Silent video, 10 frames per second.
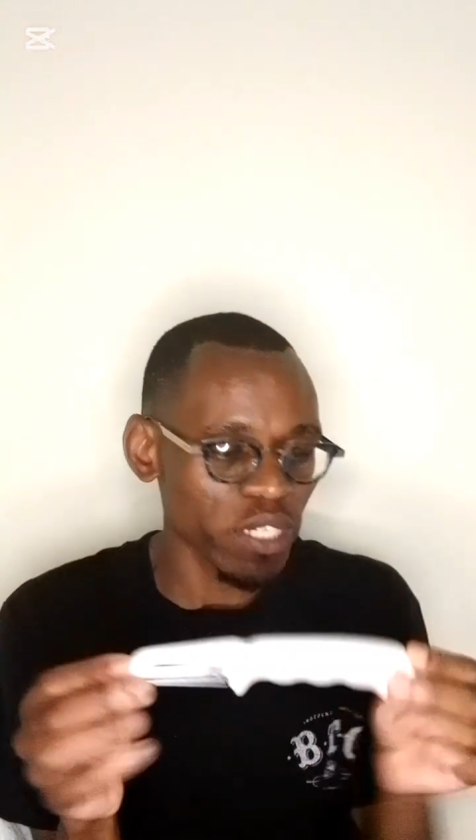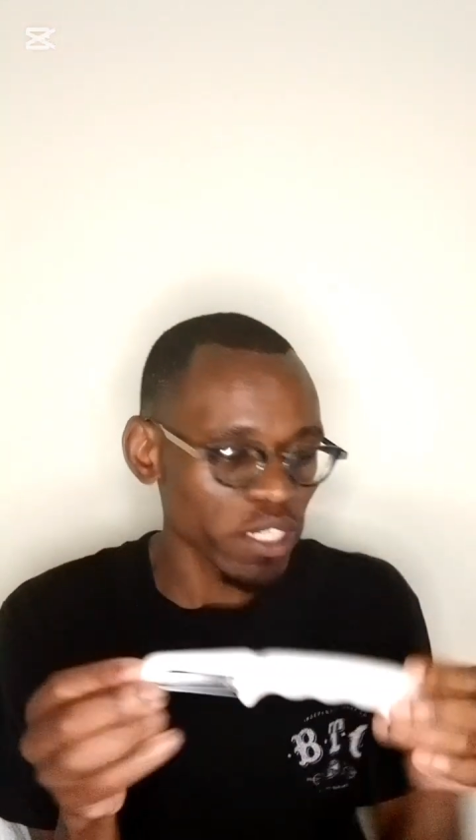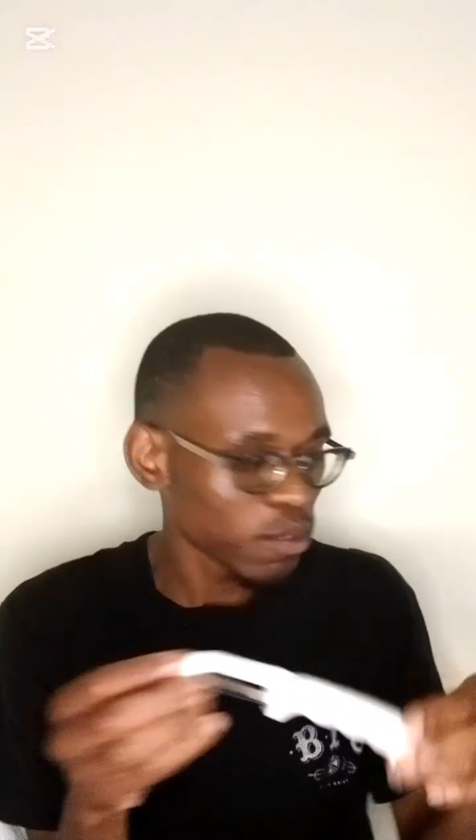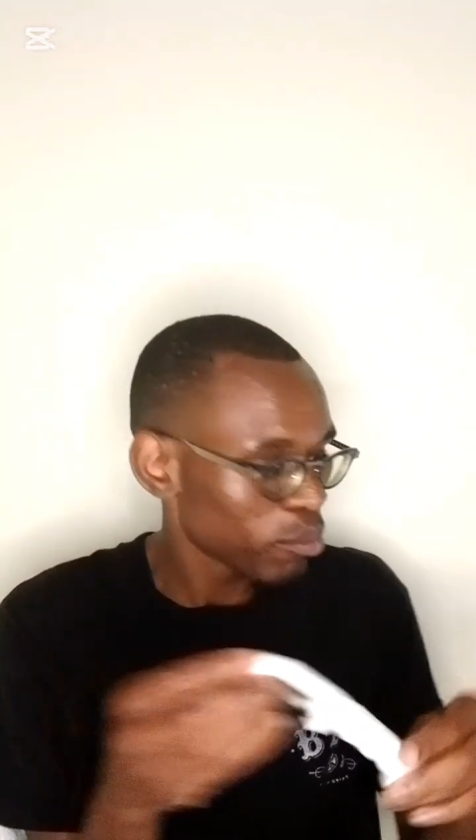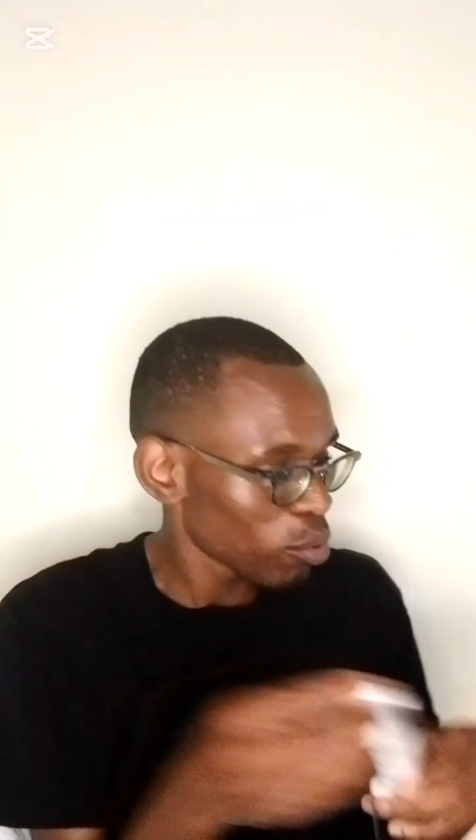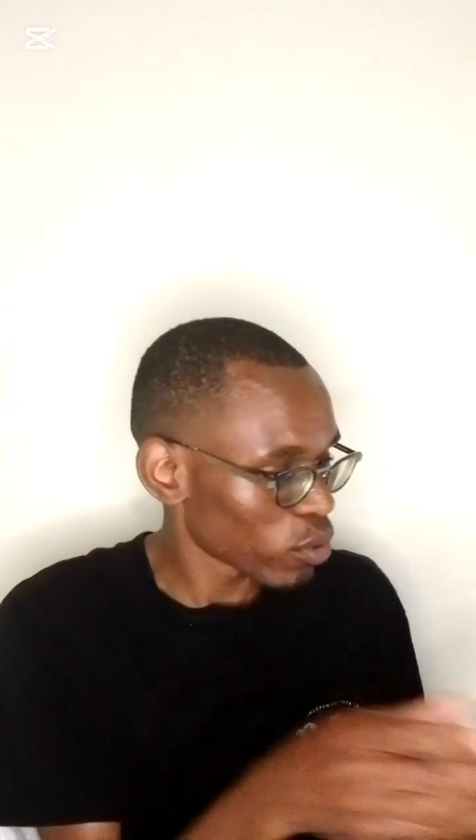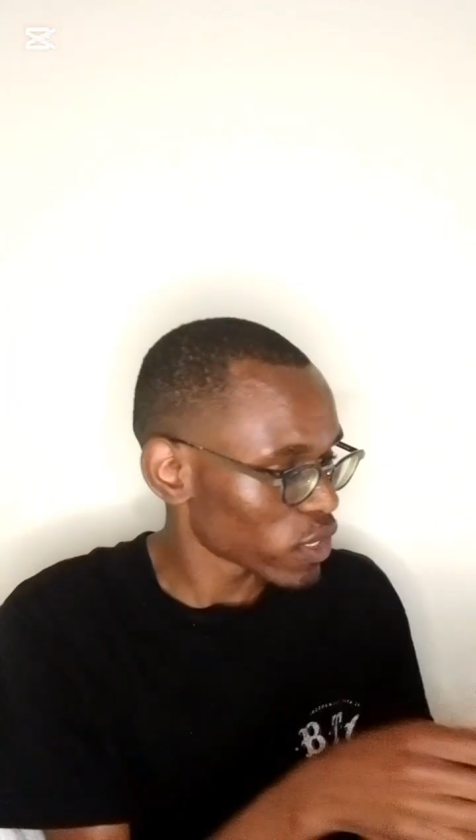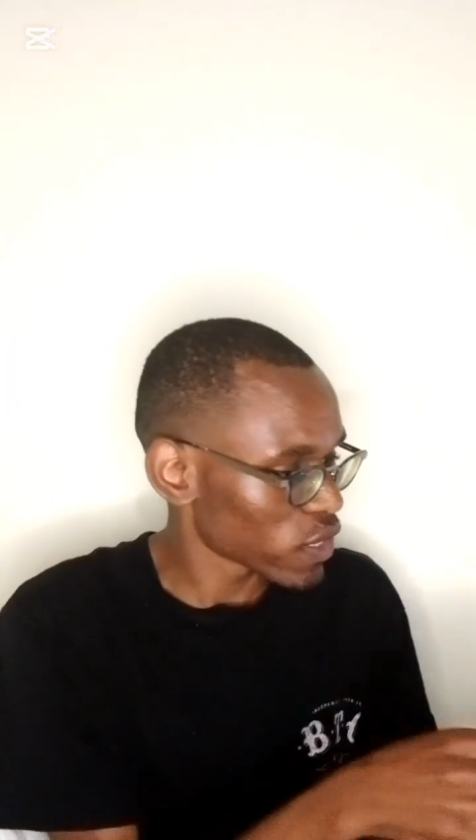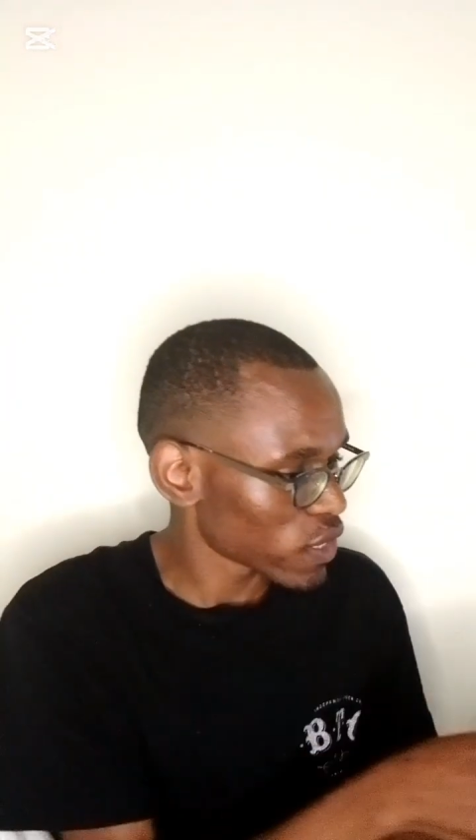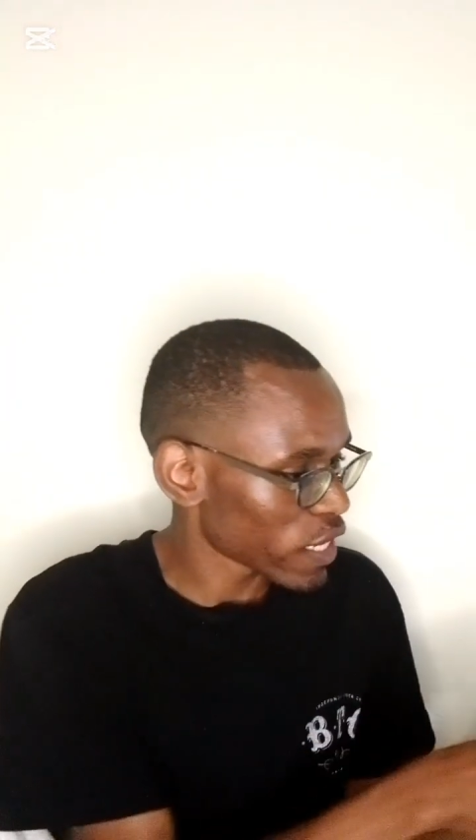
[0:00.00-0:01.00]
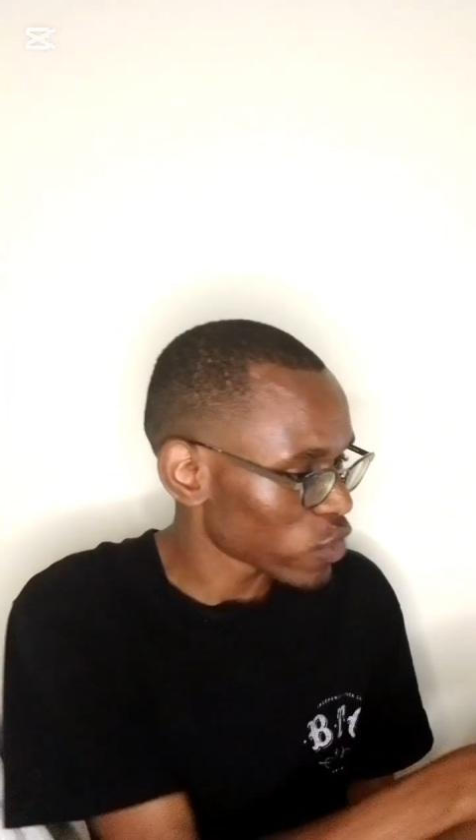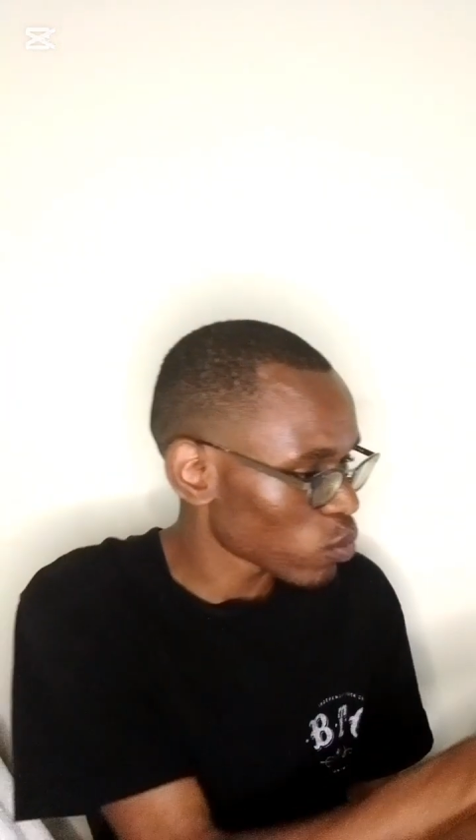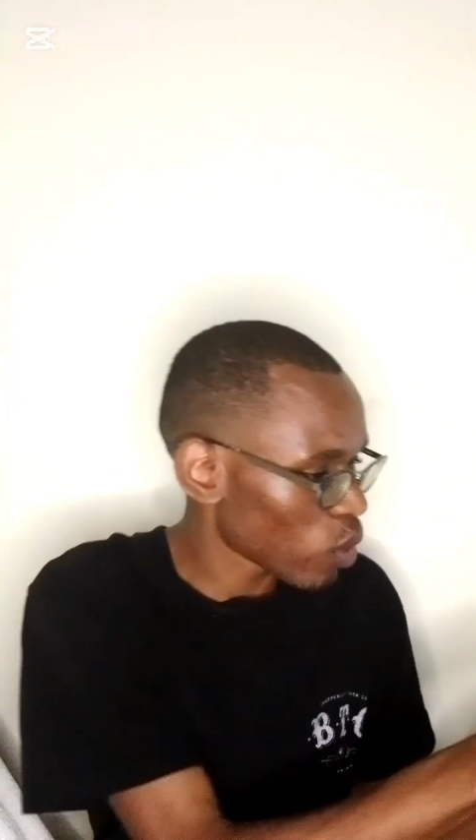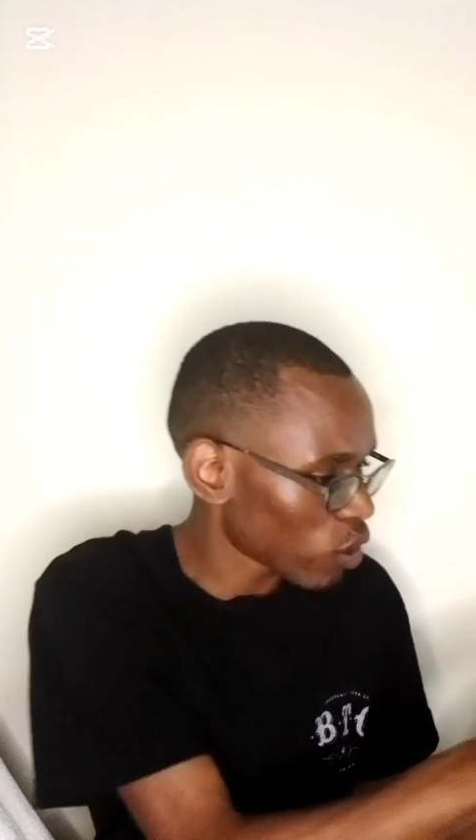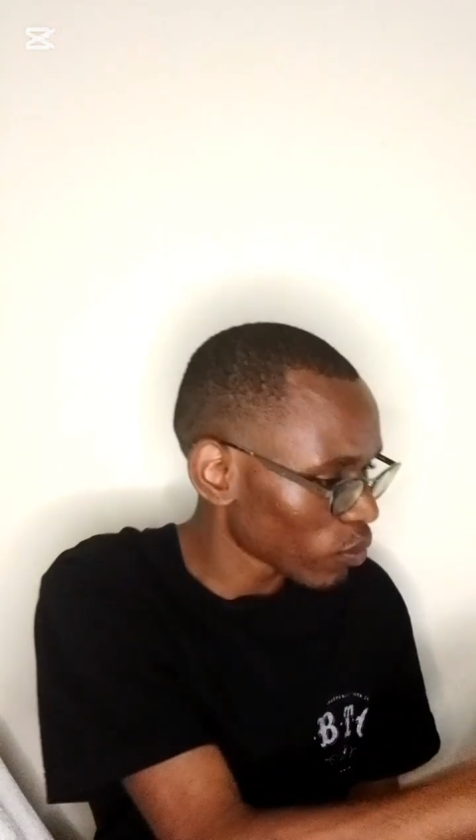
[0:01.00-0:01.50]
really important as
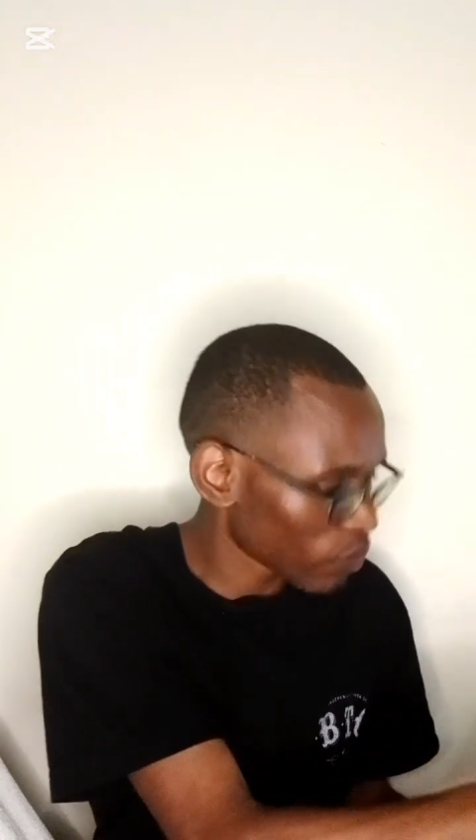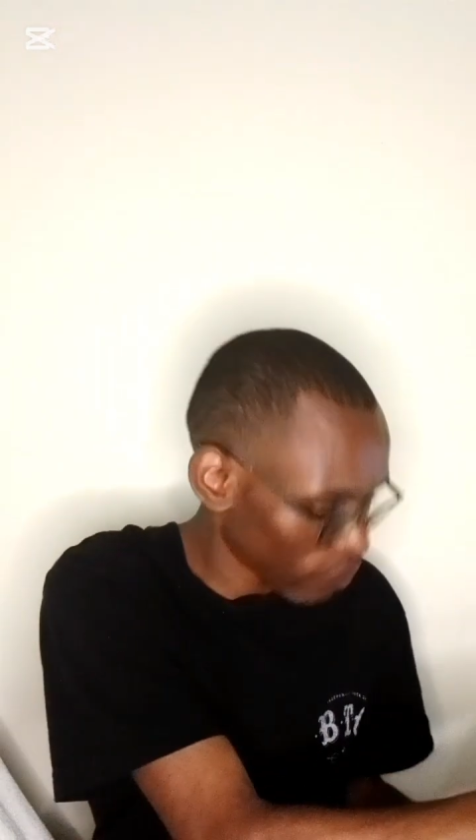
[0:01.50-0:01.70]
well.